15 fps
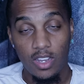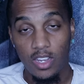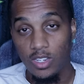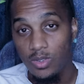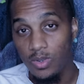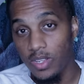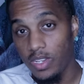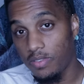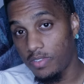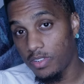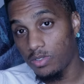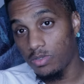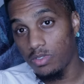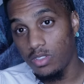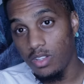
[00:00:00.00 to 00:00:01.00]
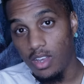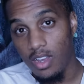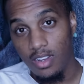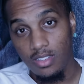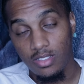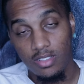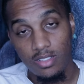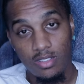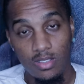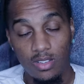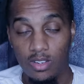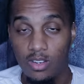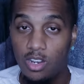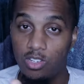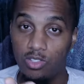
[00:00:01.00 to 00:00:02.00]
Are you doing individual stocks?
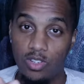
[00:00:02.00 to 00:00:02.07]
Are